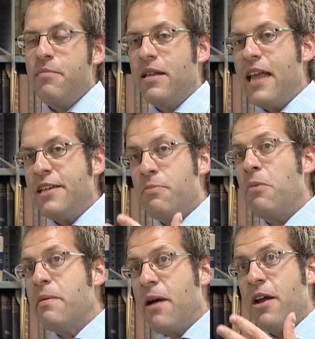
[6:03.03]
But later,
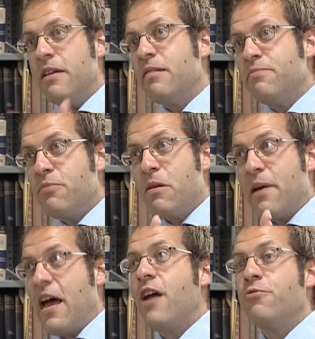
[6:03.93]
probably about, only, probably
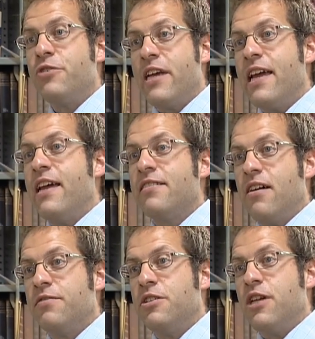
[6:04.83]
about one hundred years
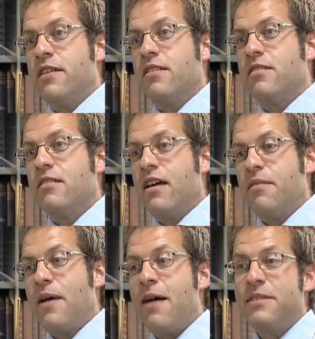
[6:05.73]
after Jesus, uh,
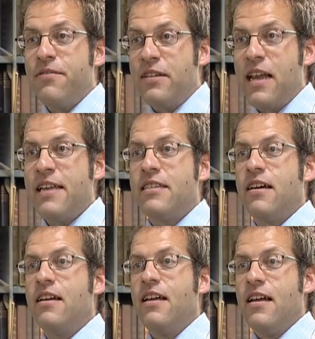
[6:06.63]
perhaps even later,
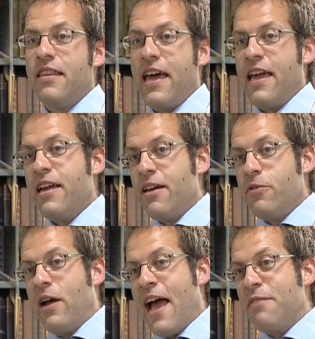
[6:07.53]
they
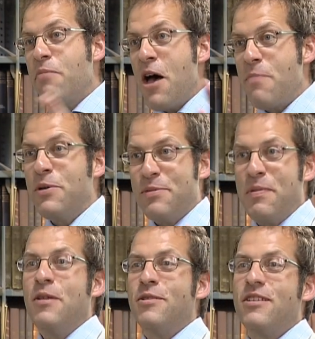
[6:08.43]
had
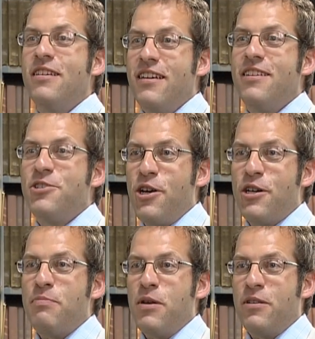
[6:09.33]
purpose-built
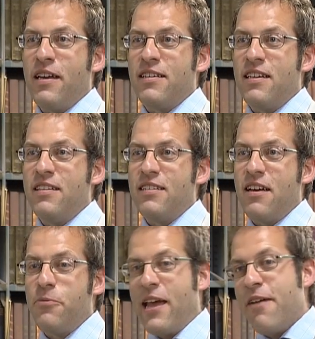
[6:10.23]
church buildings, and
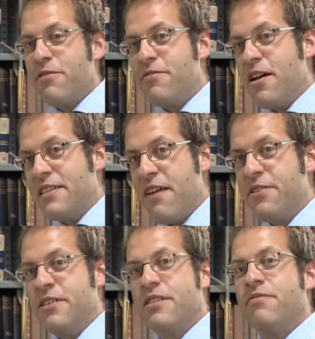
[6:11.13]
uh, we have the first
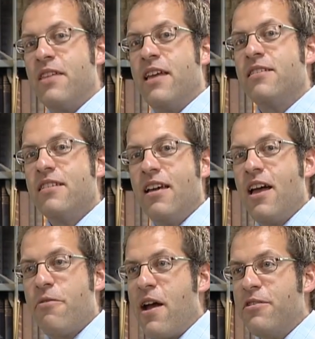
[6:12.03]
evidence of this
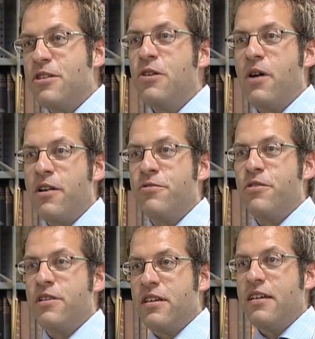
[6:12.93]
around two
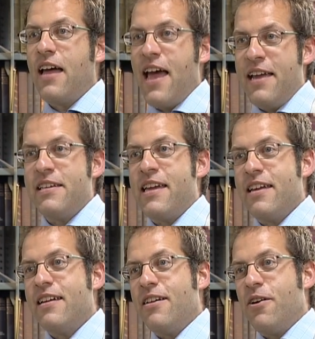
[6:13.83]
hundred A D
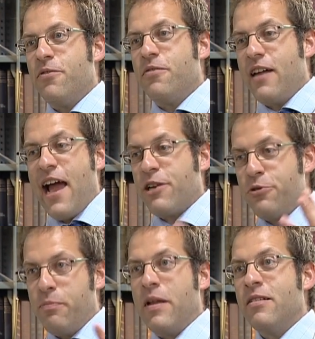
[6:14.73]
of
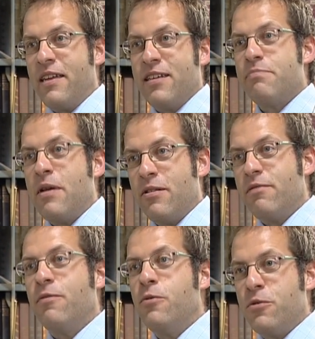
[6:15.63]
actual buildings built
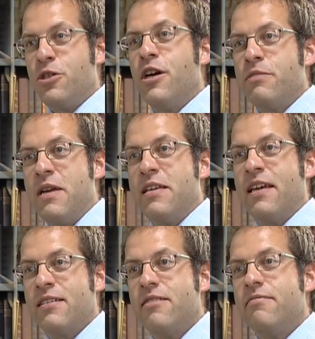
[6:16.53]
for church
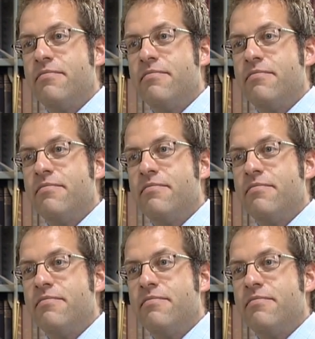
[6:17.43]
meetings.